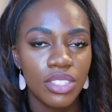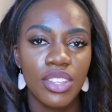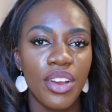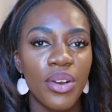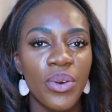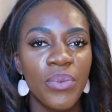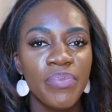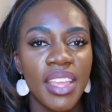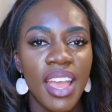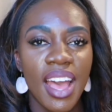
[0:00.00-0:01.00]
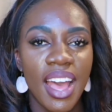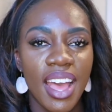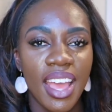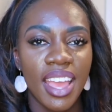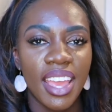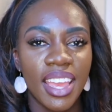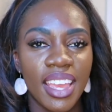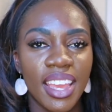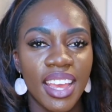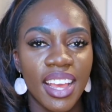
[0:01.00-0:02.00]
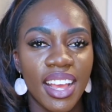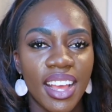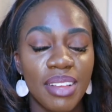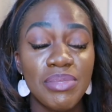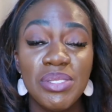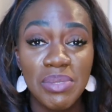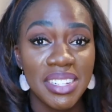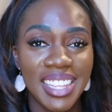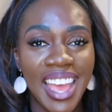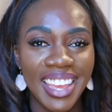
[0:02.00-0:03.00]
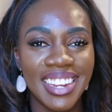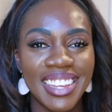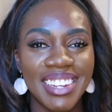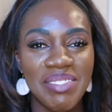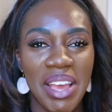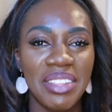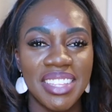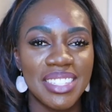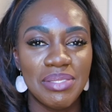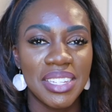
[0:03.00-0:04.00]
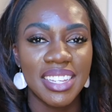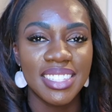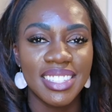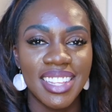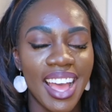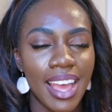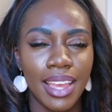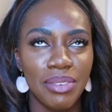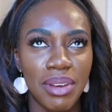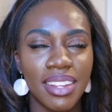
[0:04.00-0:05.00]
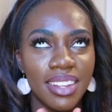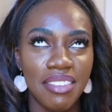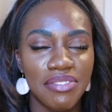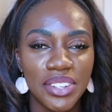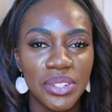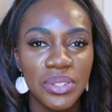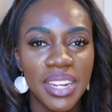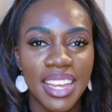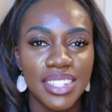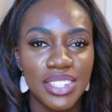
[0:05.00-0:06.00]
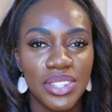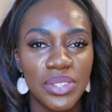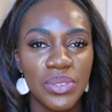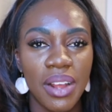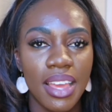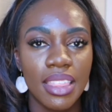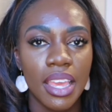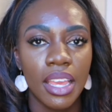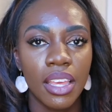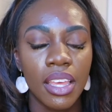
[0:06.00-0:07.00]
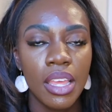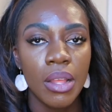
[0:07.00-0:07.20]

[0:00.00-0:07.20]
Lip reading: So I'm super excited about this because I, one, love food, and two, I think